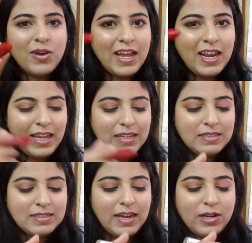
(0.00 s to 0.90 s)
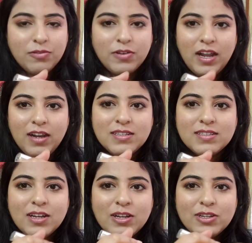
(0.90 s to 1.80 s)
Now I like these kind of
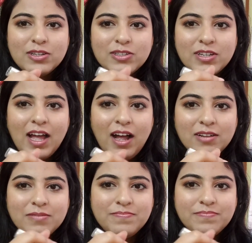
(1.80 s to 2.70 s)
colors. So yeah.